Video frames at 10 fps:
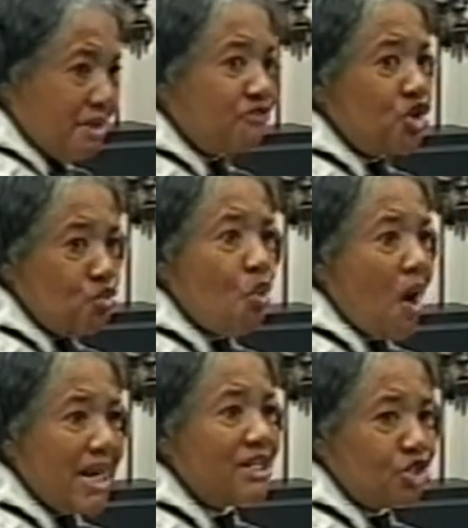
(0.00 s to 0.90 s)
if you
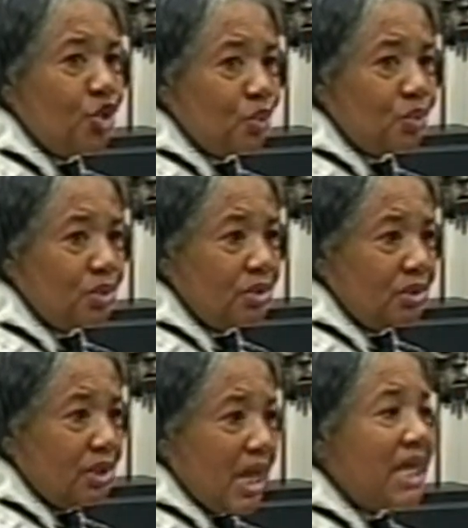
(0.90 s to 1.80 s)
wanted to.
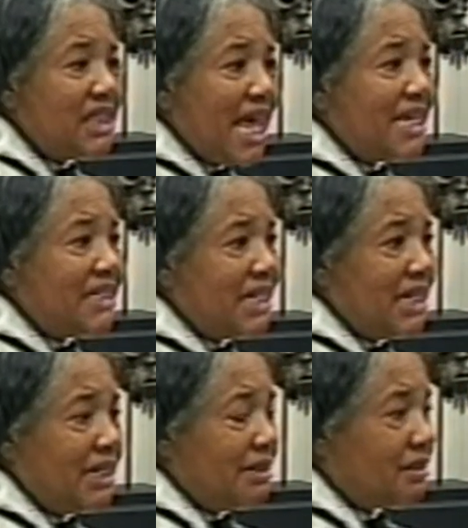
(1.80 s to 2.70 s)
And they
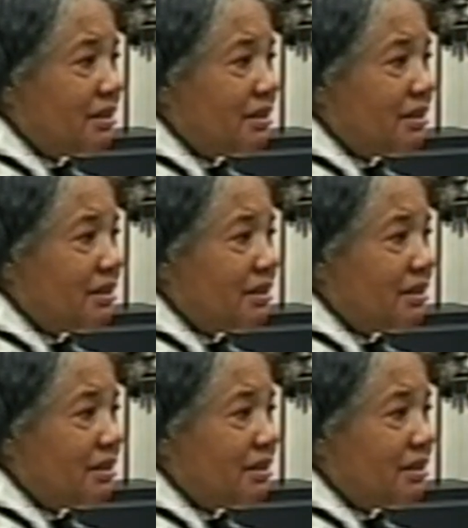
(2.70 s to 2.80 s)
did.